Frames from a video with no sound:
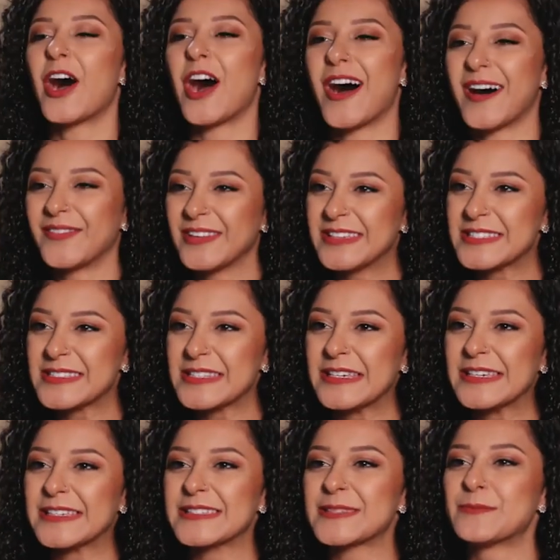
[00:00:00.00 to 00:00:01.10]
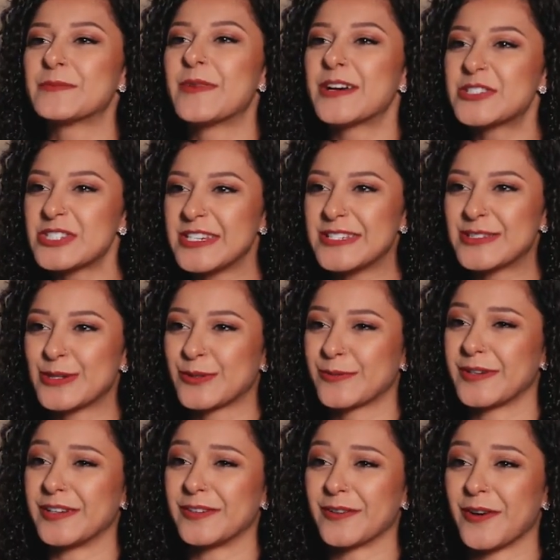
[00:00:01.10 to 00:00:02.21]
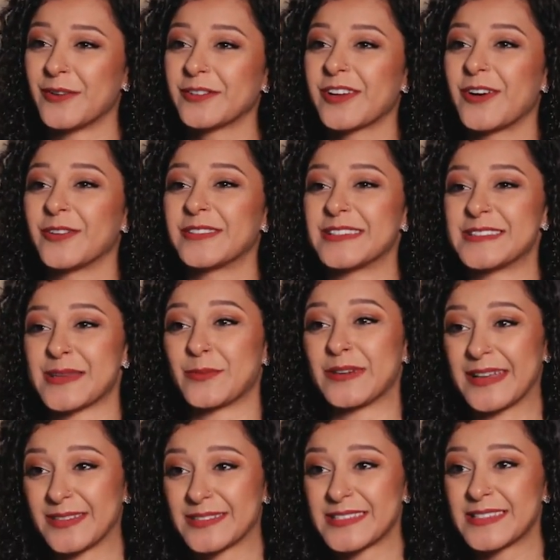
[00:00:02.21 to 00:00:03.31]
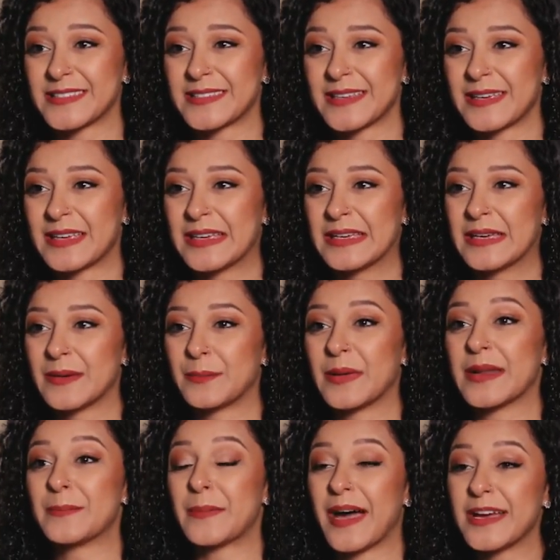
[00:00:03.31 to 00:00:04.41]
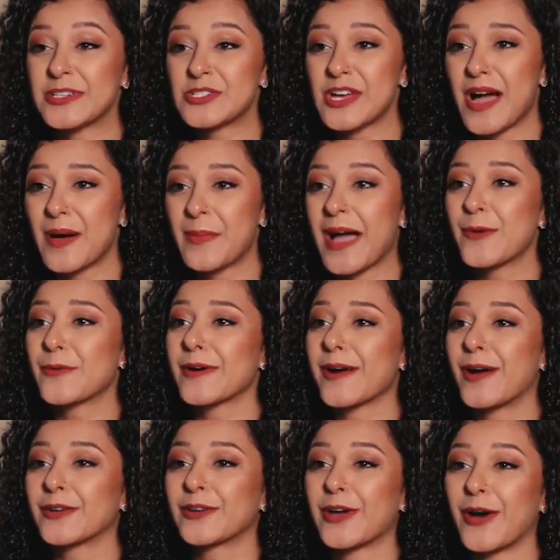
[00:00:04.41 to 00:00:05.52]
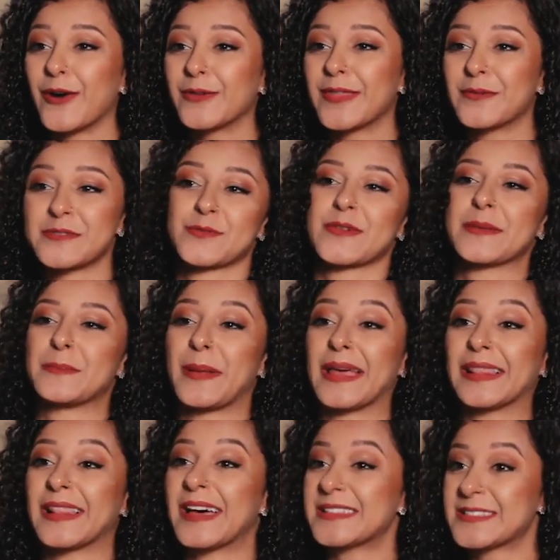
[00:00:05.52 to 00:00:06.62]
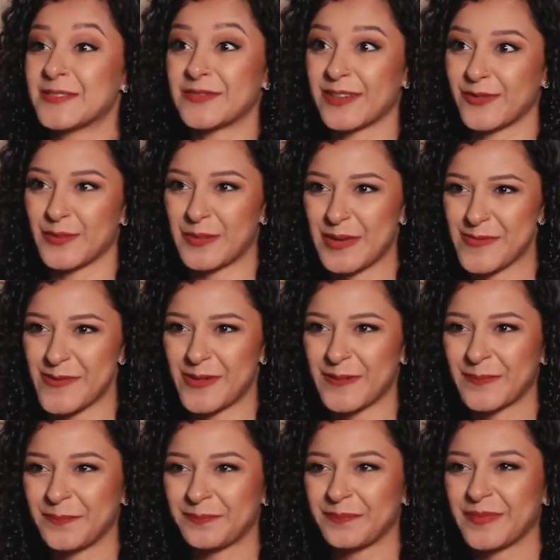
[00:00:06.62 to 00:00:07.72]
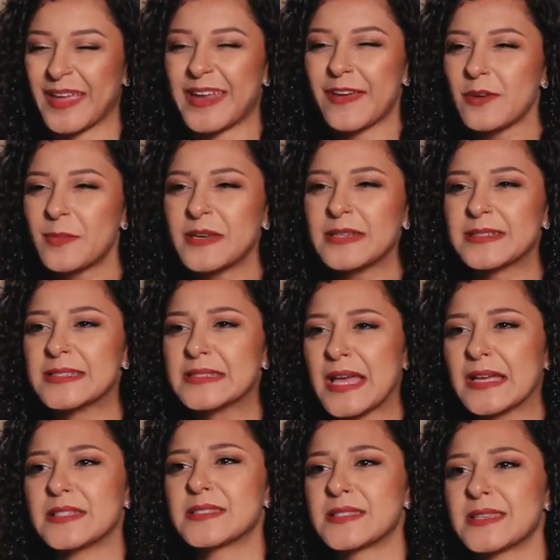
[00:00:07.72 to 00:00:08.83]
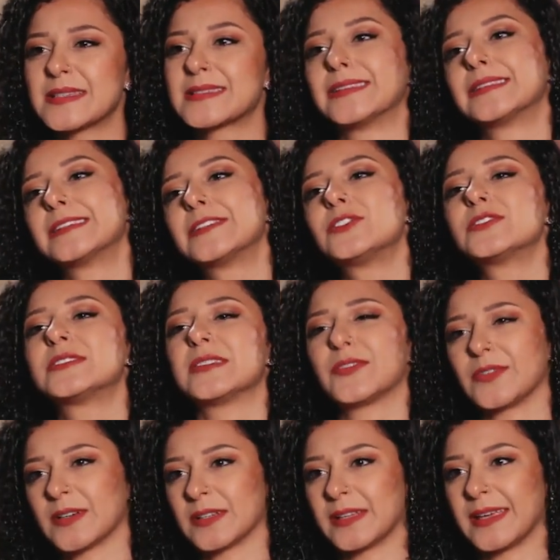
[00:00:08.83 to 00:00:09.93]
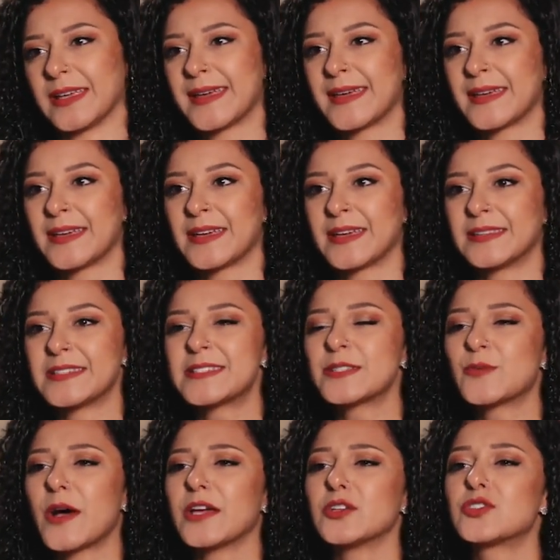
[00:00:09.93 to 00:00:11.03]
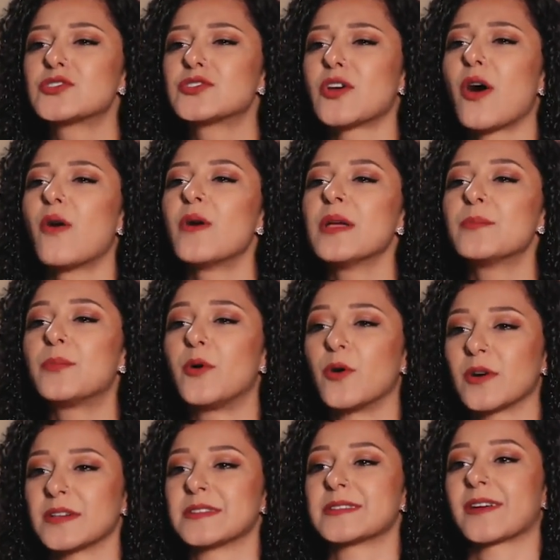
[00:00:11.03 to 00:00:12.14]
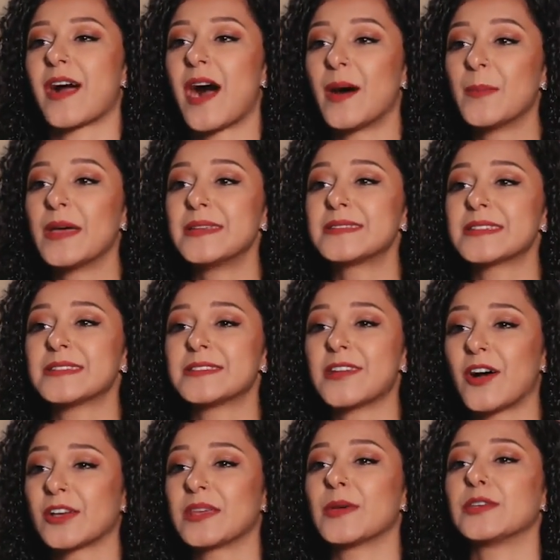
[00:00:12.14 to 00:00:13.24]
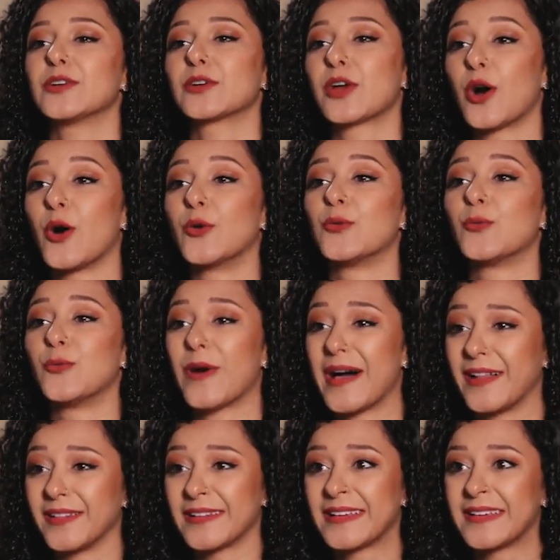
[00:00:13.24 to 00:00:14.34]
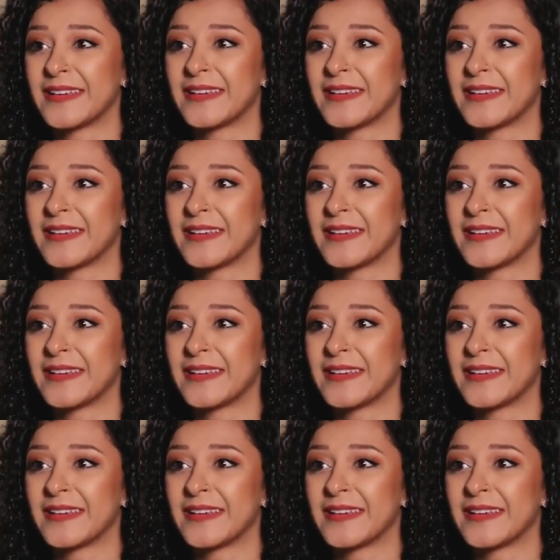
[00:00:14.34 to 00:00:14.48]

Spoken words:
Obviously, it's much easier to read your own code than someone else's, but in my job, I work on code that was written by lots of different people, and everybody designs things a little differently. This is why it's so important to comment and document your code well.